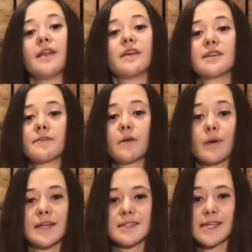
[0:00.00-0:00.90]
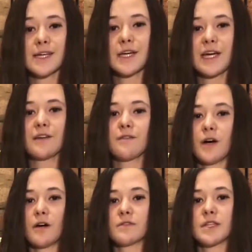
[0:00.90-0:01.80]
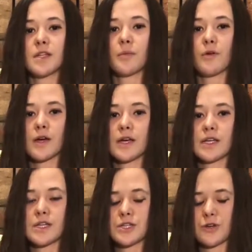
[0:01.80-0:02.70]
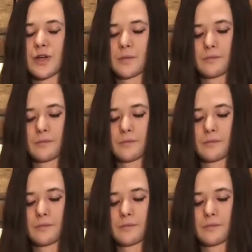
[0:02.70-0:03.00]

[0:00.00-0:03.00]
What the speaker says: and the different ways they could get involved in the polka industry.